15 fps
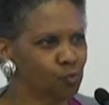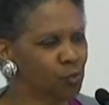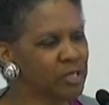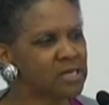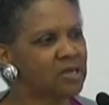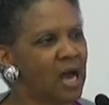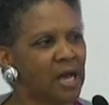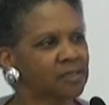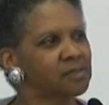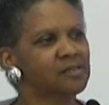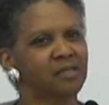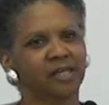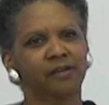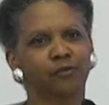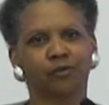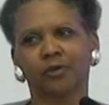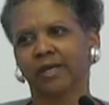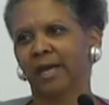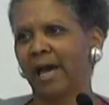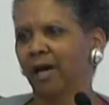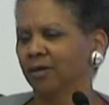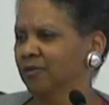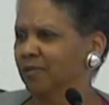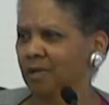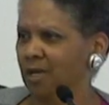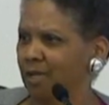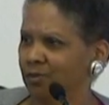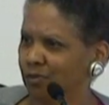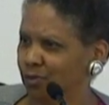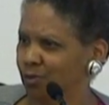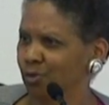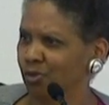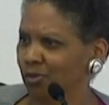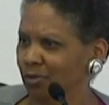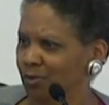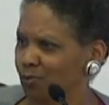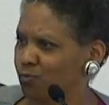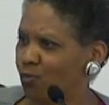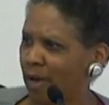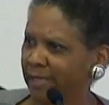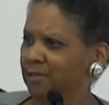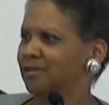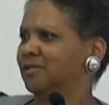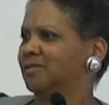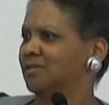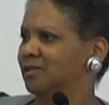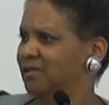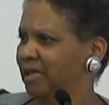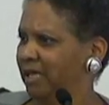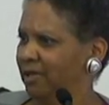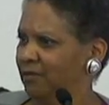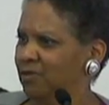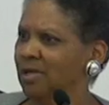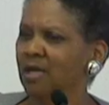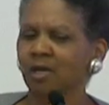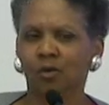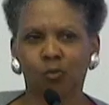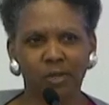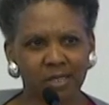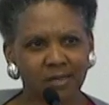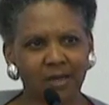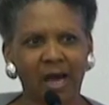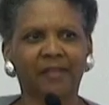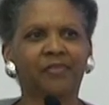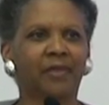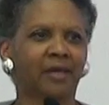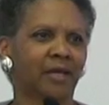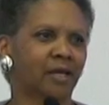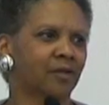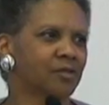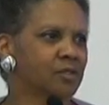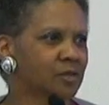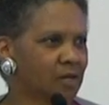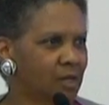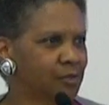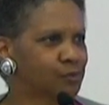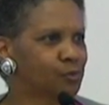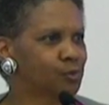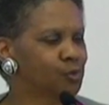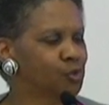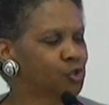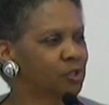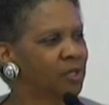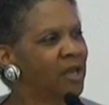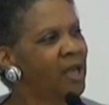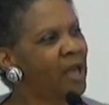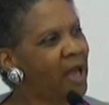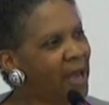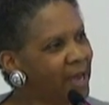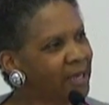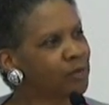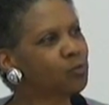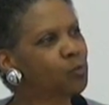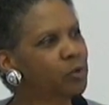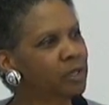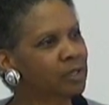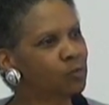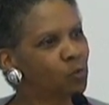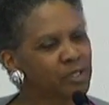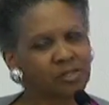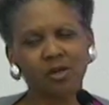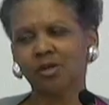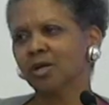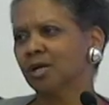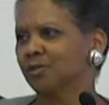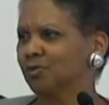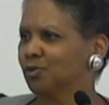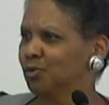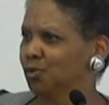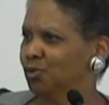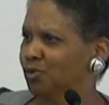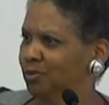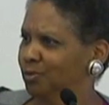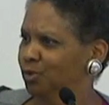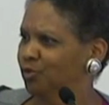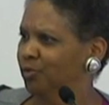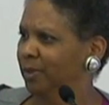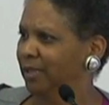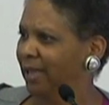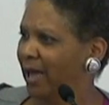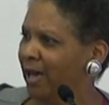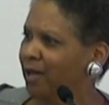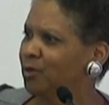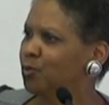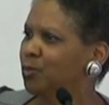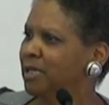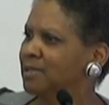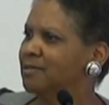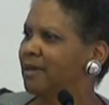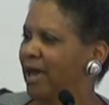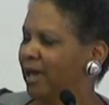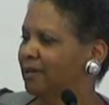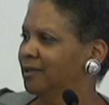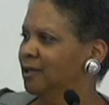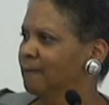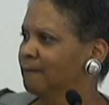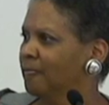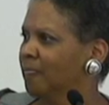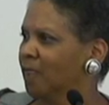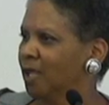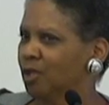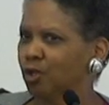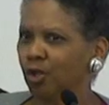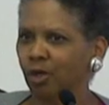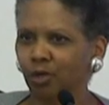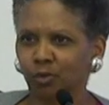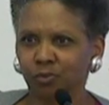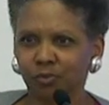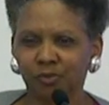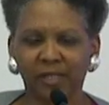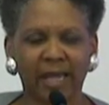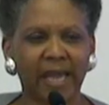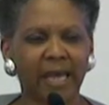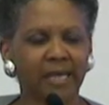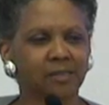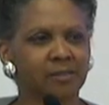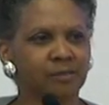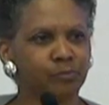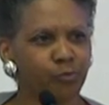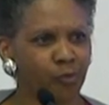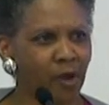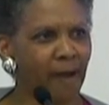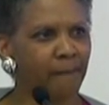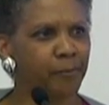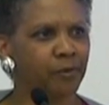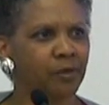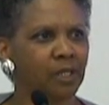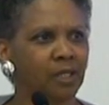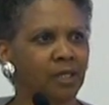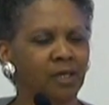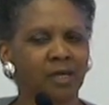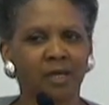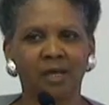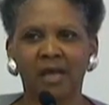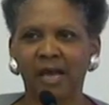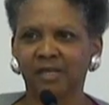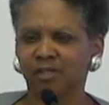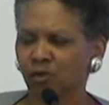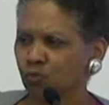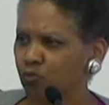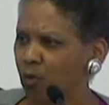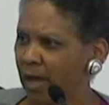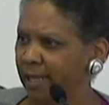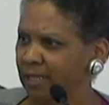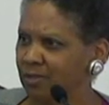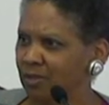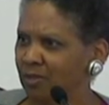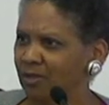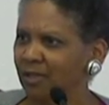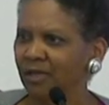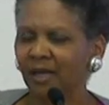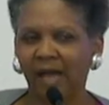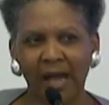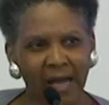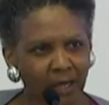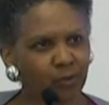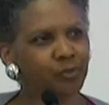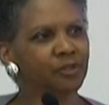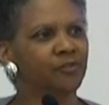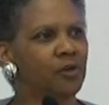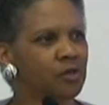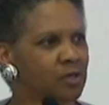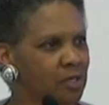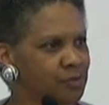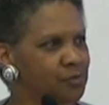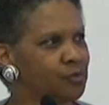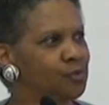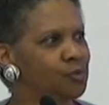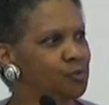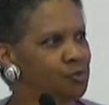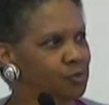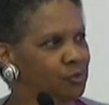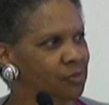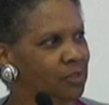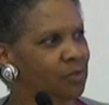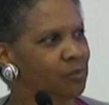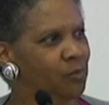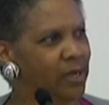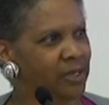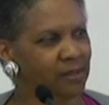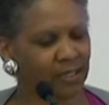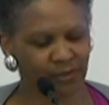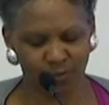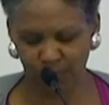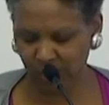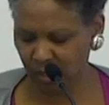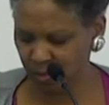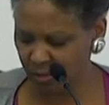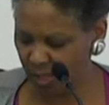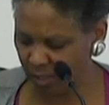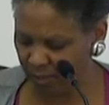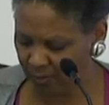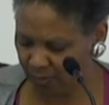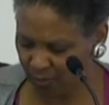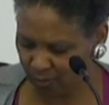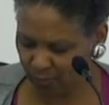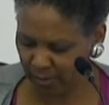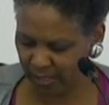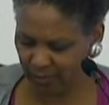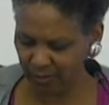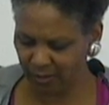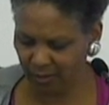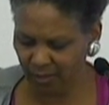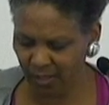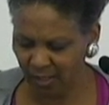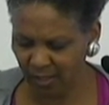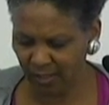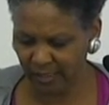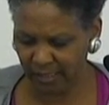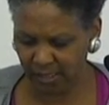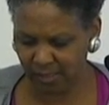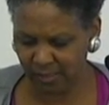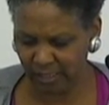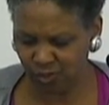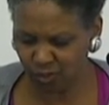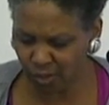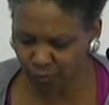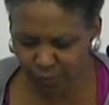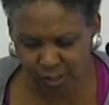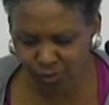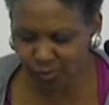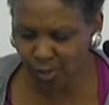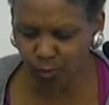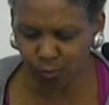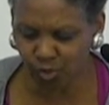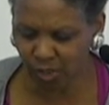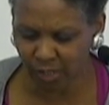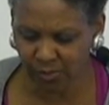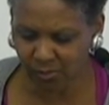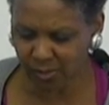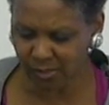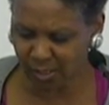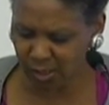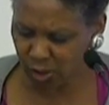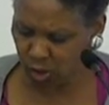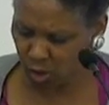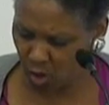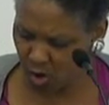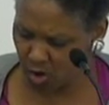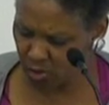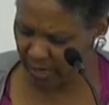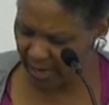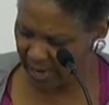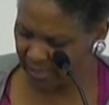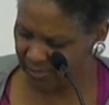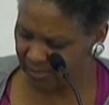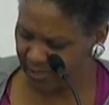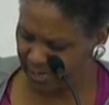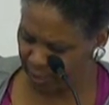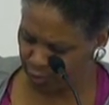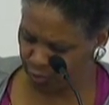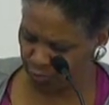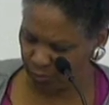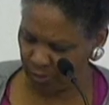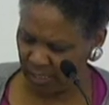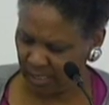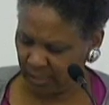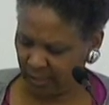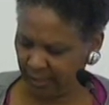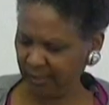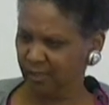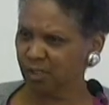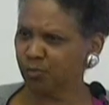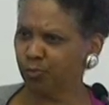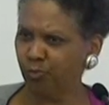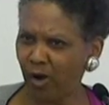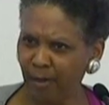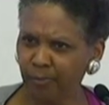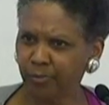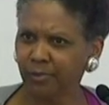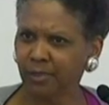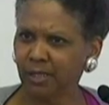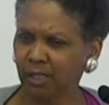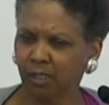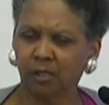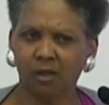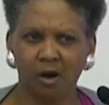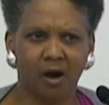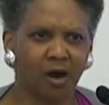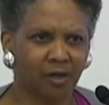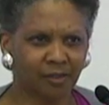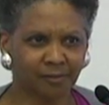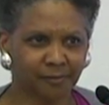We got slavery out of the Constitution, the rights to slaves. We got that out of the Constitution. What's our constitutional movement? How do we get, land and property as a right out of our Constitution in the way that's being done around the United States? There is no justice as long as nature is property in law.